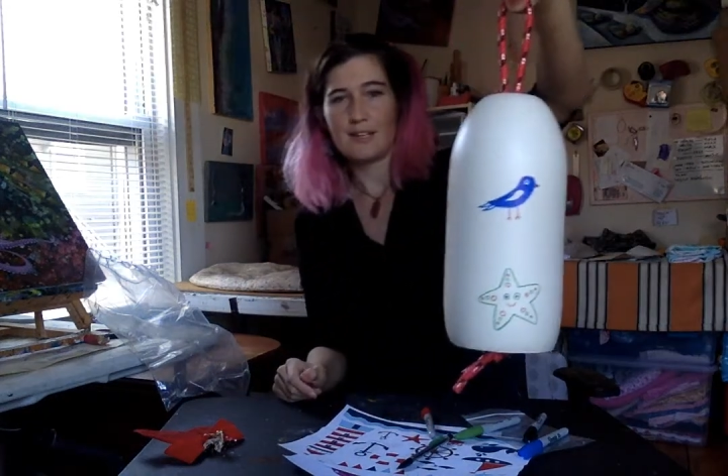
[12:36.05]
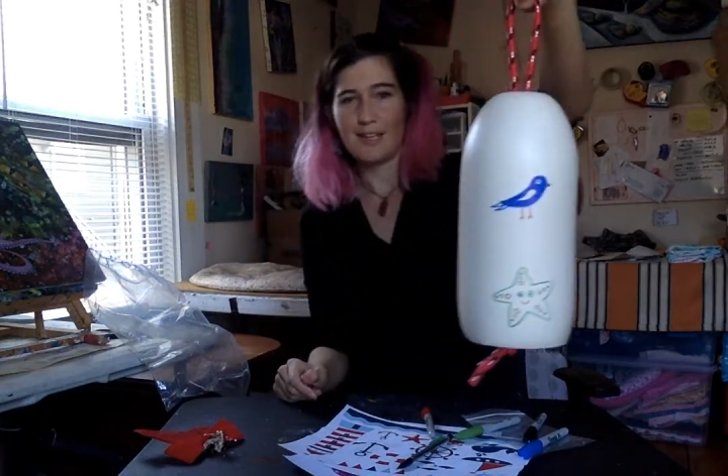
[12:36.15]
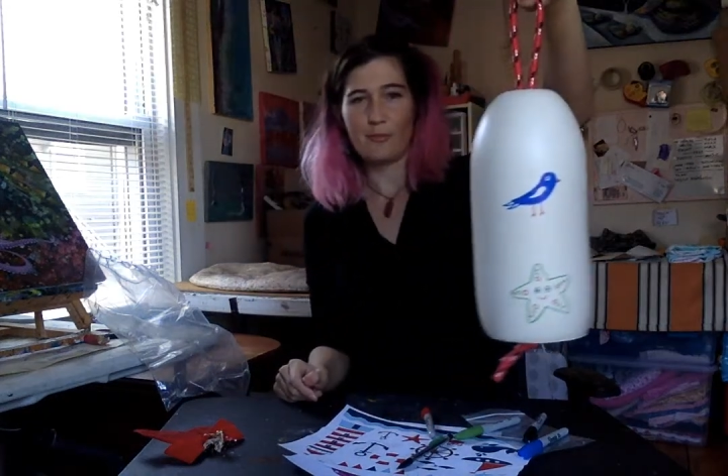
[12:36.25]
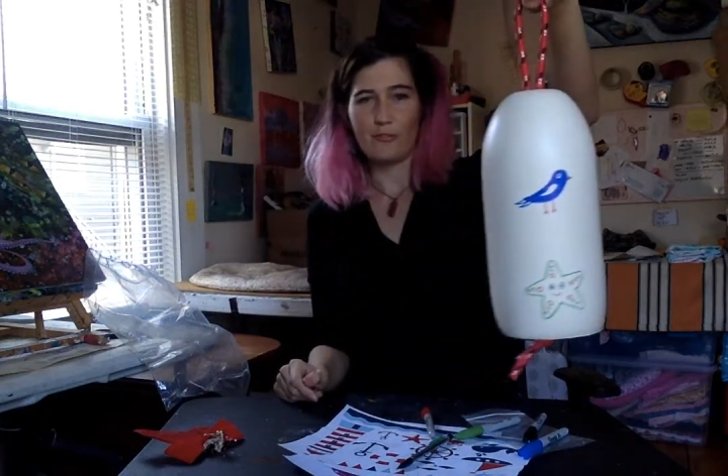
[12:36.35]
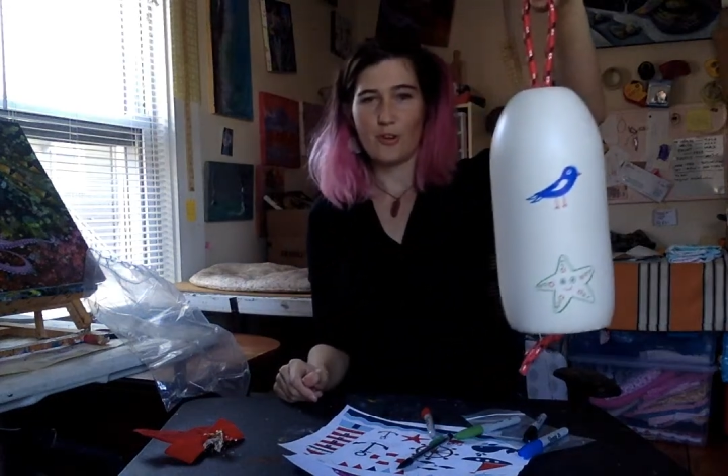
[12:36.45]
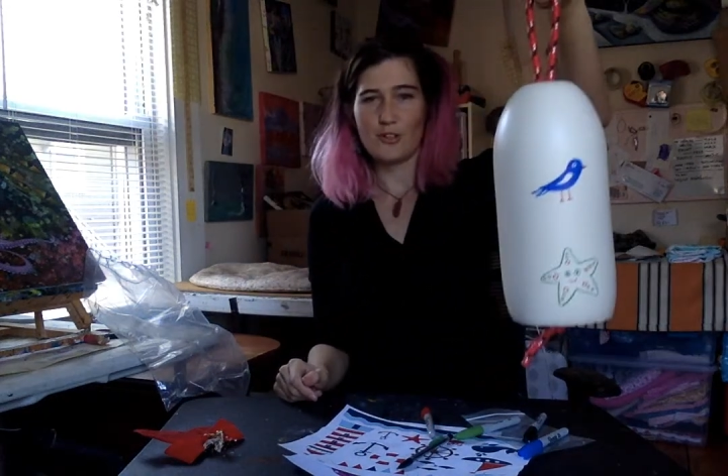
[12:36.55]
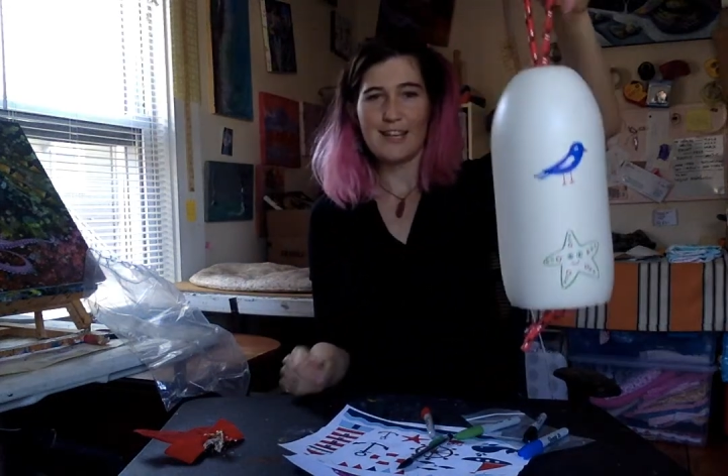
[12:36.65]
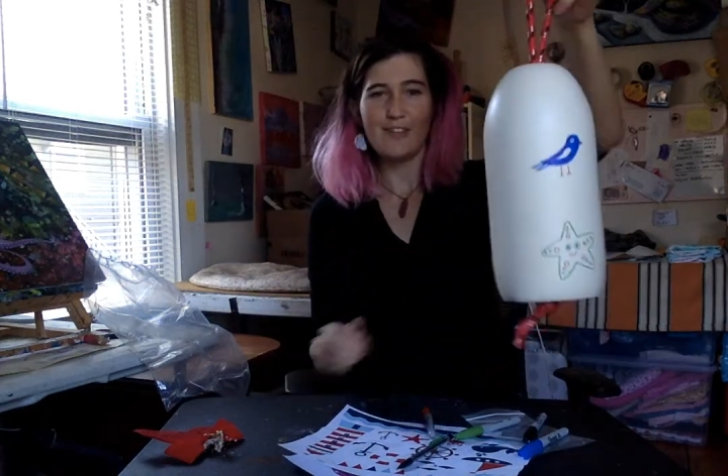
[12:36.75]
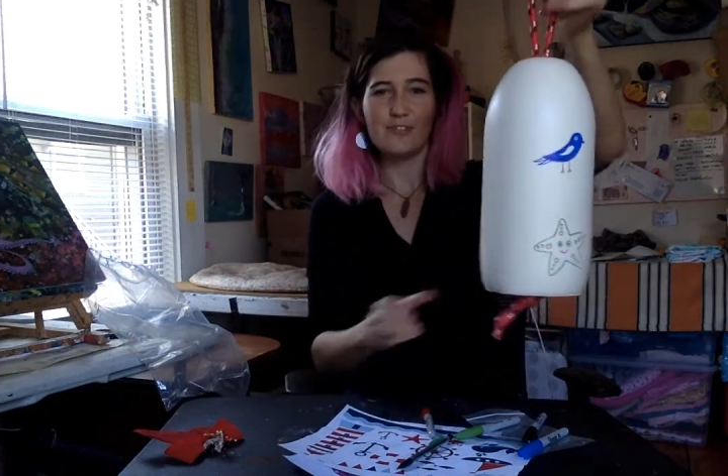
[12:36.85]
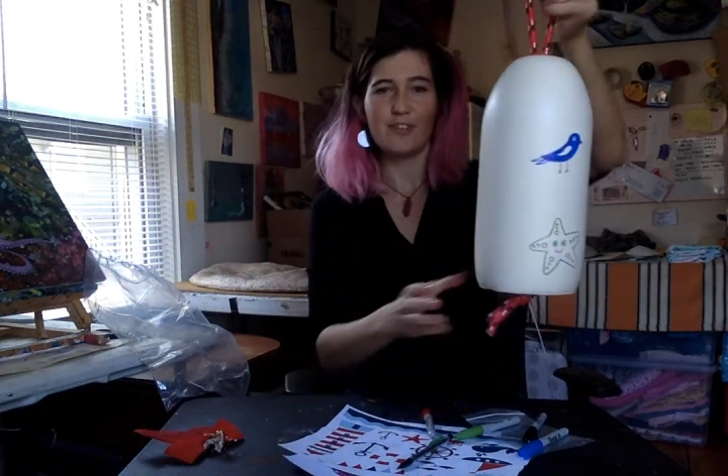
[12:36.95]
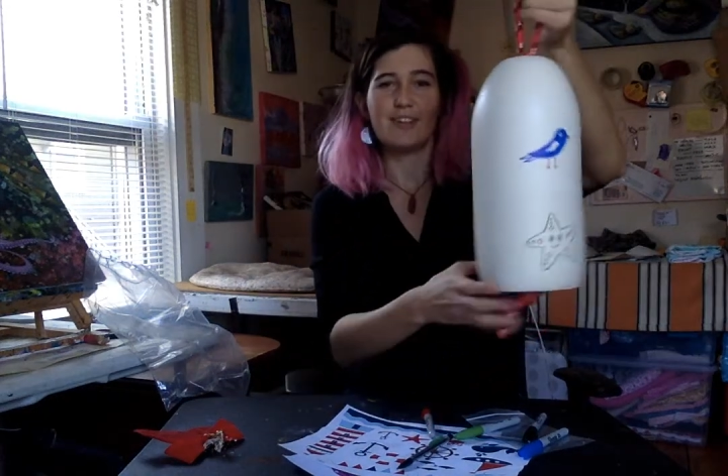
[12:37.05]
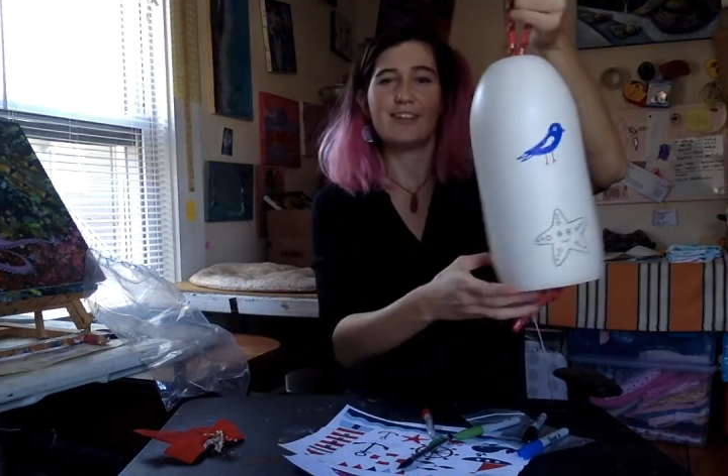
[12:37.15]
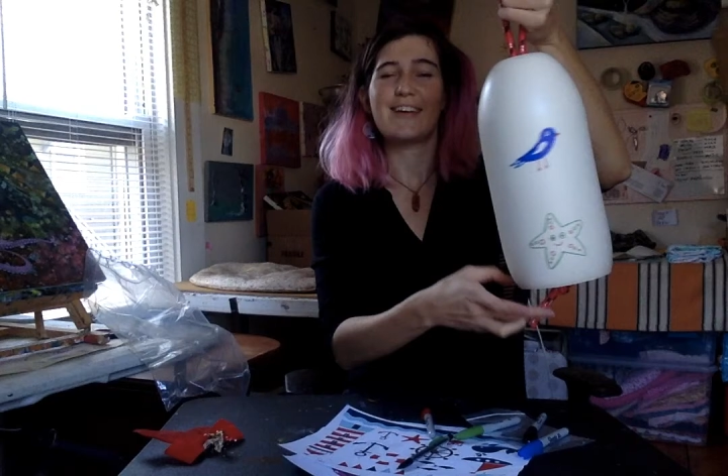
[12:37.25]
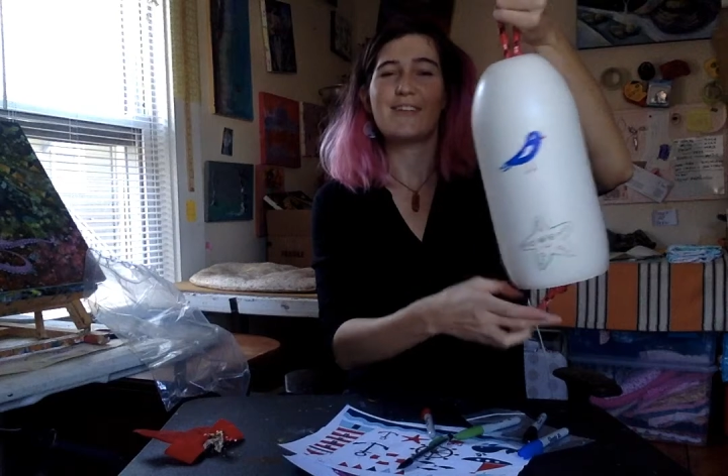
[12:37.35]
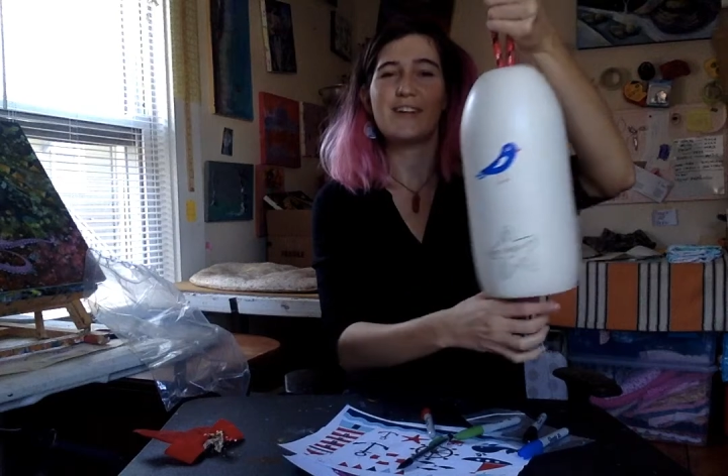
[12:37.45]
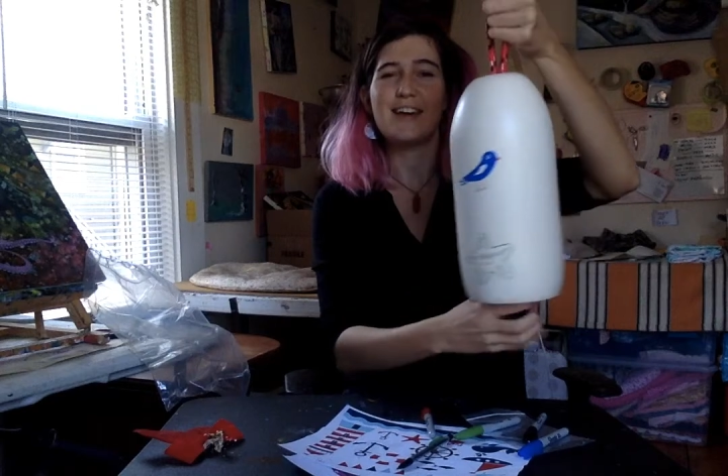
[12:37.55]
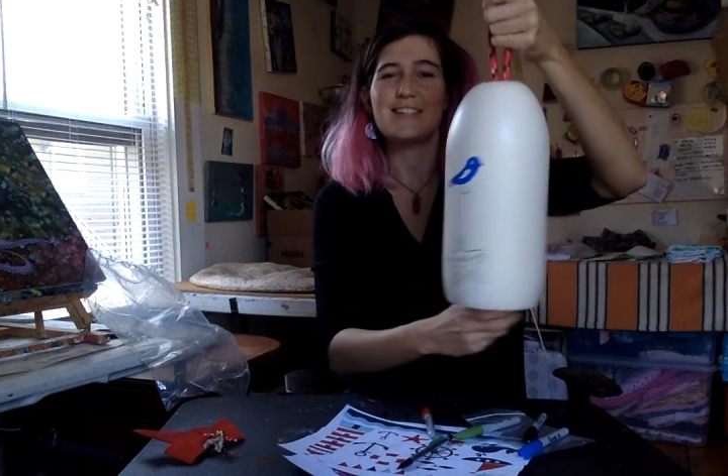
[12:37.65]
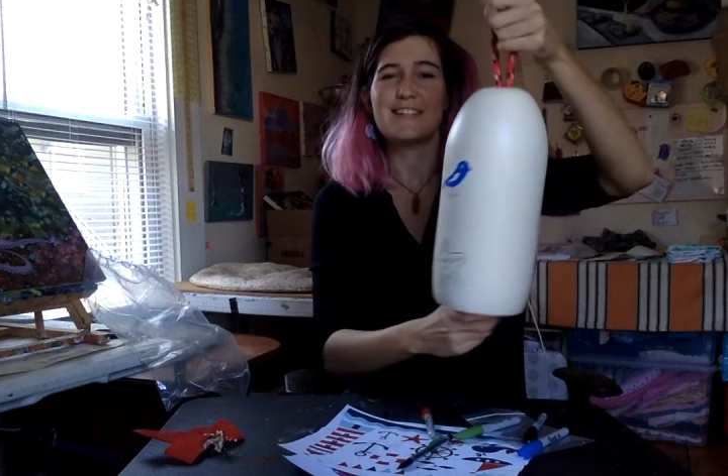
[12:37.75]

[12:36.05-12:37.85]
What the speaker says: keep it for yourself or give it as